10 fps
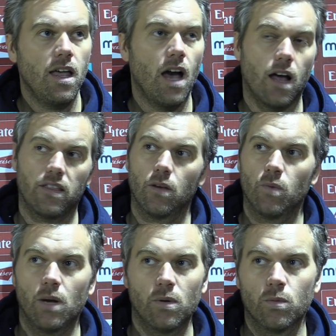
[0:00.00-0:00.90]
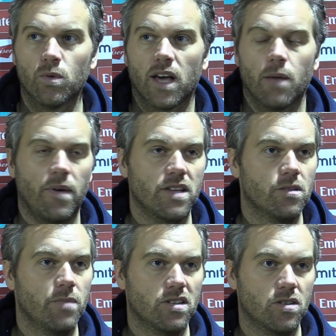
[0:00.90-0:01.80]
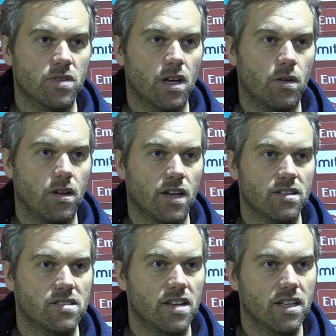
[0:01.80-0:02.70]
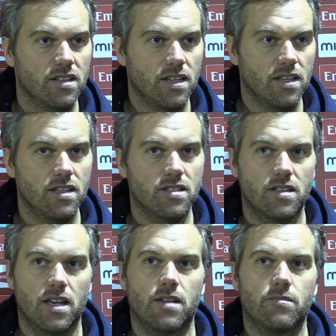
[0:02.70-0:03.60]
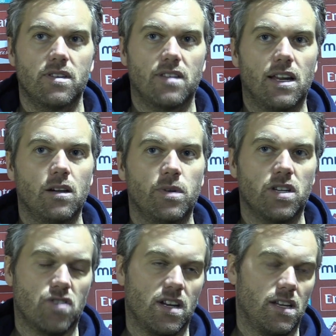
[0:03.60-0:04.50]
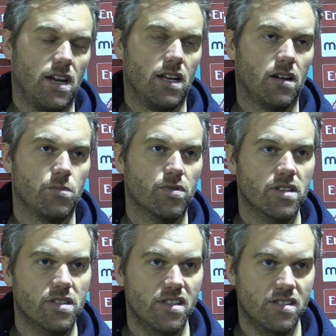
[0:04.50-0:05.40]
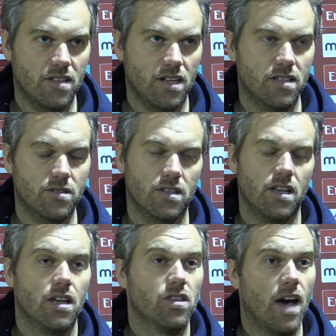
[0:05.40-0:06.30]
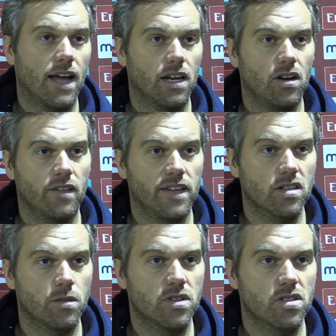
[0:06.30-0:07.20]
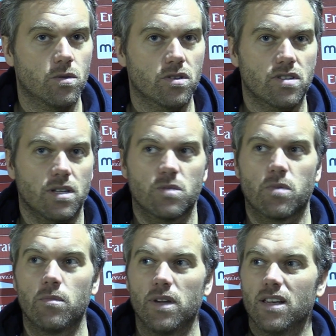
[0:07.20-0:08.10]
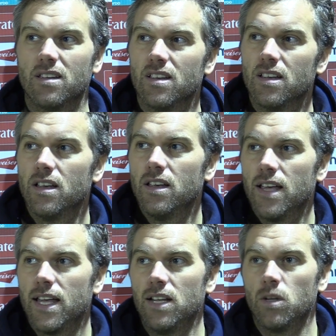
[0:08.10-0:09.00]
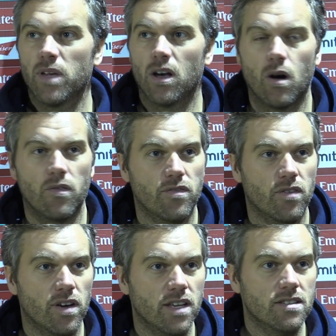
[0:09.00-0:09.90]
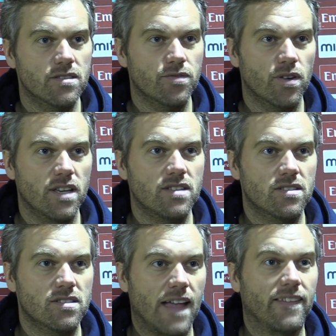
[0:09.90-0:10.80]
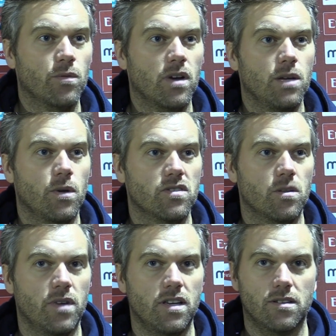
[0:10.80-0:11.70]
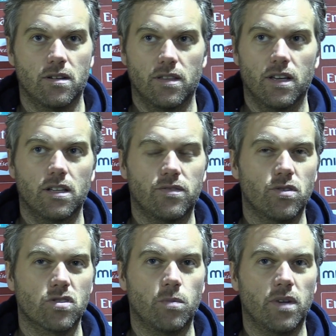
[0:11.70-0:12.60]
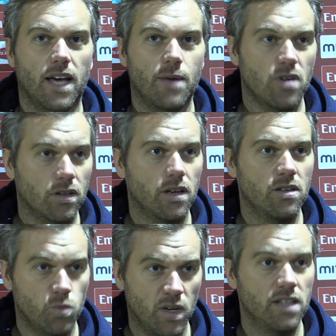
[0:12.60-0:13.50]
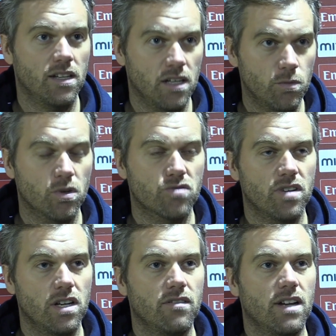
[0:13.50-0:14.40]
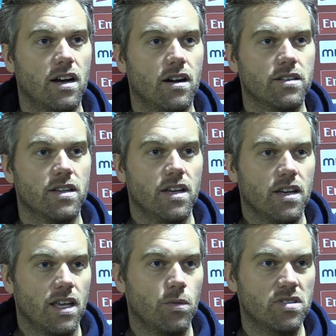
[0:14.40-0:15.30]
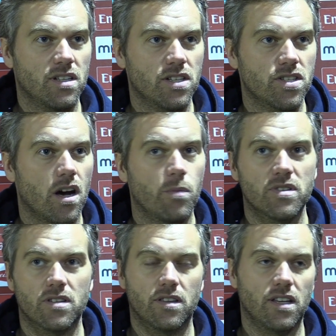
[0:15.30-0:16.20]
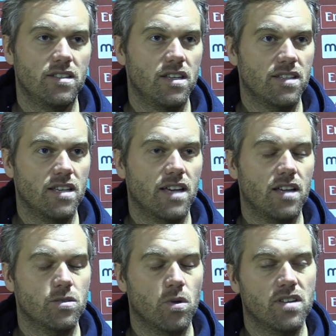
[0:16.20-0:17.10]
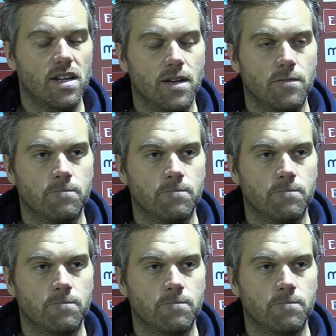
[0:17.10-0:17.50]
Yeah, I think Willow will get better and better as we go along. I said, he's had a little bit of training early on in the pre-season, then he's not had a lot, and then he's come into us and he was probably a little bit off for his standard where he wants to be. So I think in the first couple of games, although he was willing and he worked really, really hard, he wasn't at the sharpest, and I think he's getting towards that now.